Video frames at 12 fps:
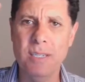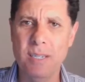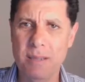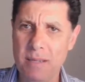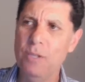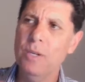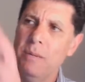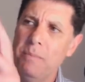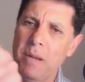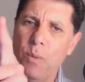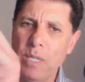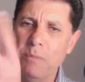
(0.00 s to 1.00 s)
You can
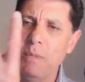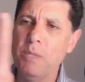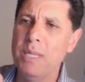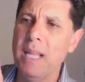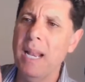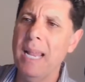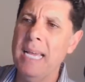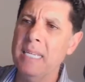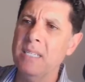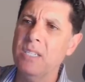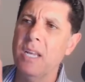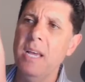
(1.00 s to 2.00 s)
read between the lines.
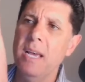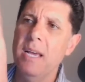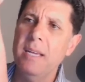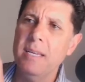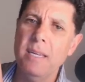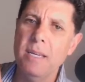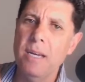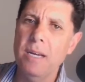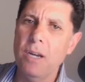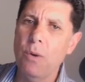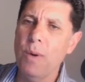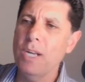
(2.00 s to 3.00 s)

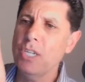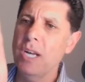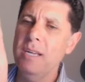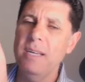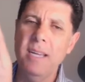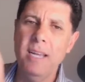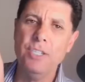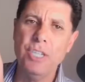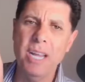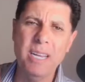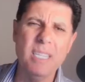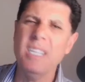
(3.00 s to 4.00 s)
Russia and China,
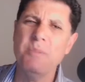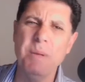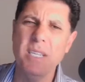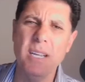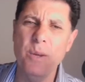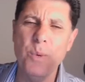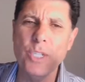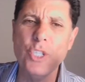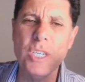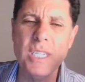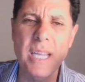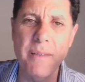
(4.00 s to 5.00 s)
that's basically what
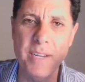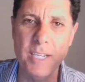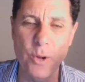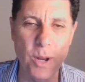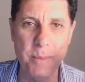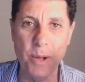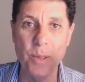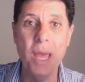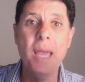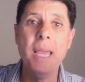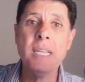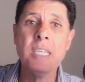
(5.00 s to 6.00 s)
G7 is all about.
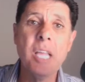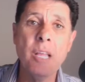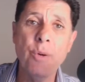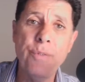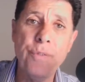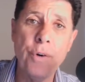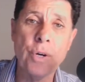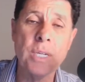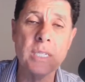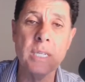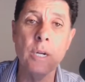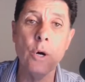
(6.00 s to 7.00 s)
Instead of
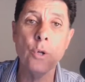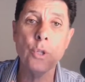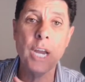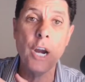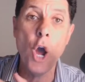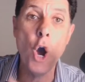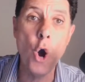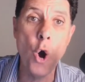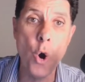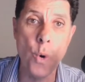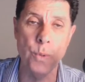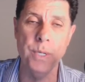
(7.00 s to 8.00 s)
focusing on their
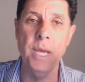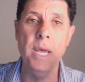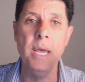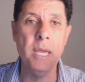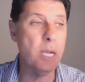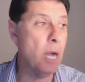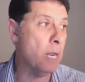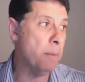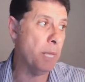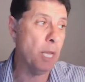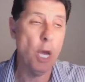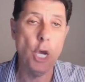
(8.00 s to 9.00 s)
own economy,
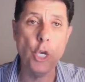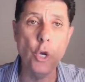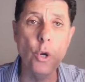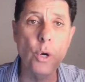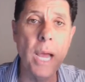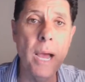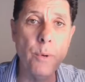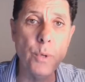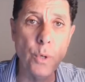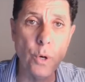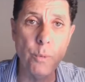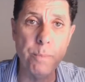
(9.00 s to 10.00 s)
you look how
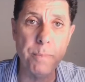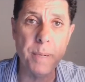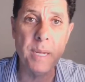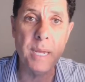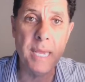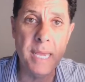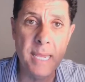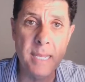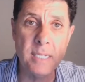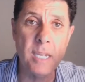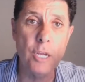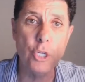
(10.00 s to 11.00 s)
Europe
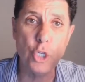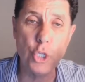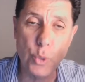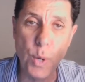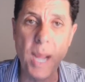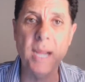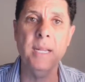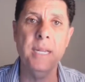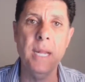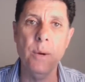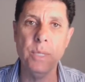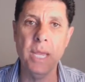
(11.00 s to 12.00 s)
is struggling
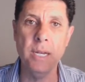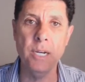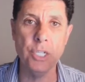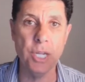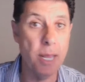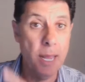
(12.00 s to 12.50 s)
now with energy.